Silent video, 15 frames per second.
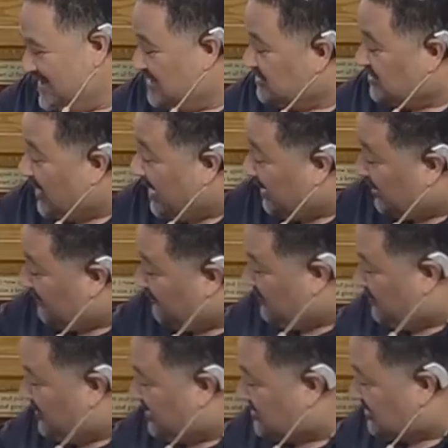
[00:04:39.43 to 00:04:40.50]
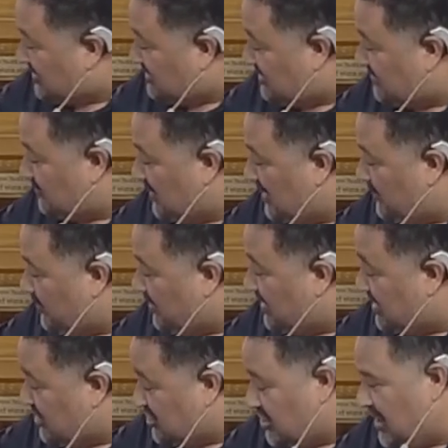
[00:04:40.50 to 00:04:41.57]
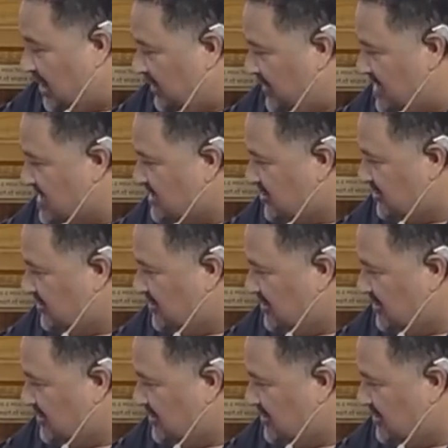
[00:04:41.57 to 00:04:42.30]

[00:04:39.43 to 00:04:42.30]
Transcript: So I love your picture because it's really pretty. Did you color it too?